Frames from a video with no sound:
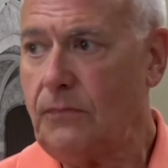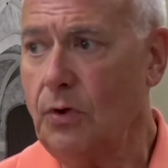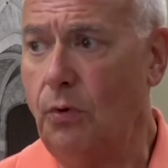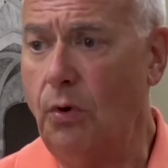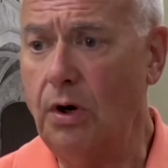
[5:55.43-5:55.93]

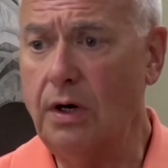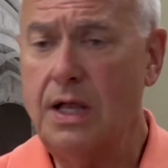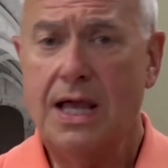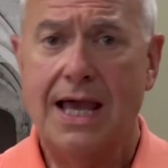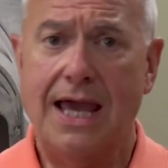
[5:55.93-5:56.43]

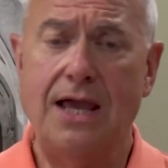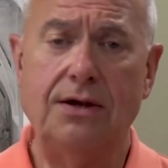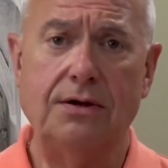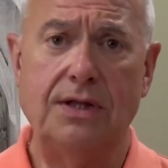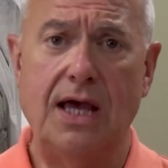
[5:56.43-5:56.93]
Or
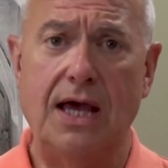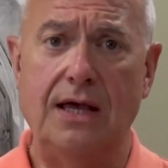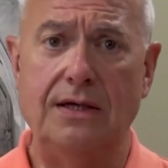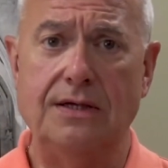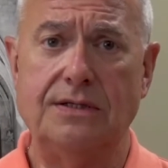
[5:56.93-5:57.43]
anger
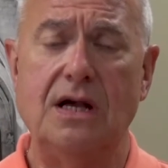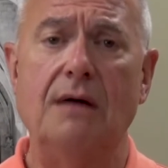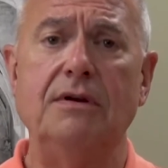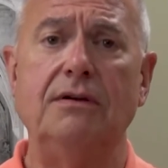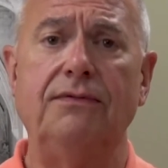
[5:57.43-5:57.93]
that is
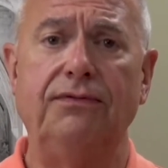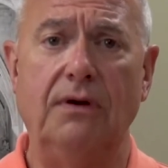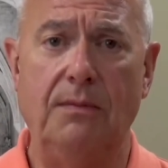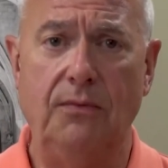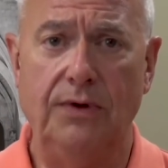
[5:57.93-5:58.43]
coming
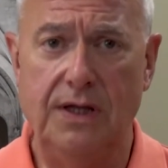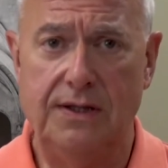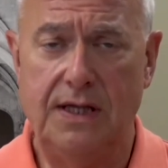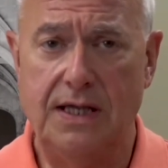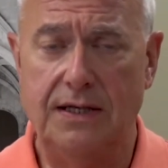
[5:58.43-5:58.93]
from
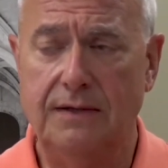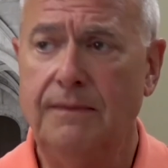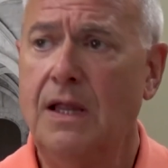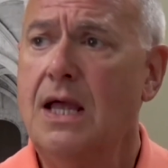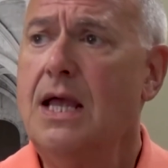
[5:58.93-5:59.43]
within.
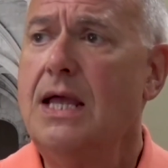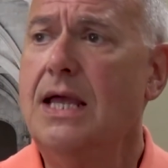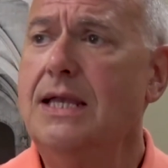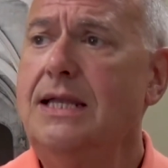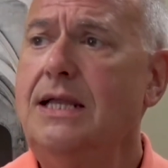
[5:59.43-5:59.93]

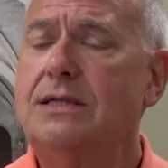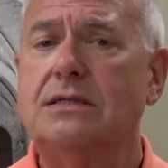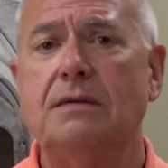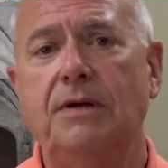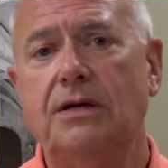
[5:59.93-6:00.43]
It needs
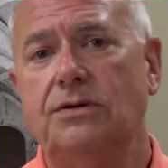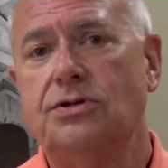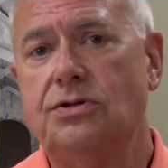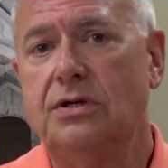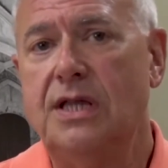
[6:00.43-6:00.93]
to be
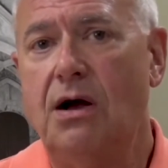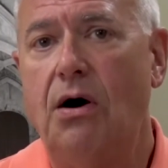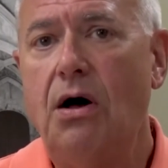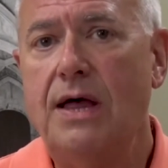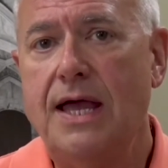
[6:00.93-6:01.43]
understood that
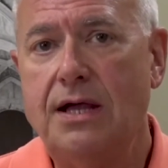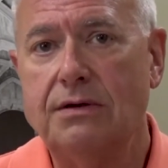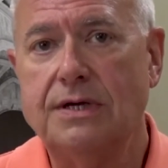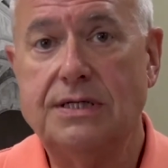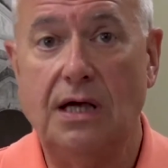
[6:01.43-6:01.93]
all
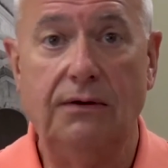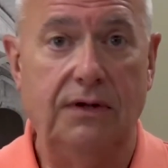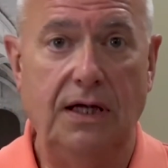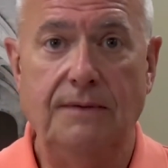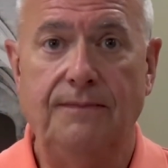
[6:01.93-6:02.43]
anger is
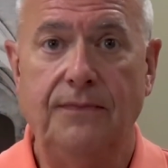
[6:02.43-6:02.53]
healthy.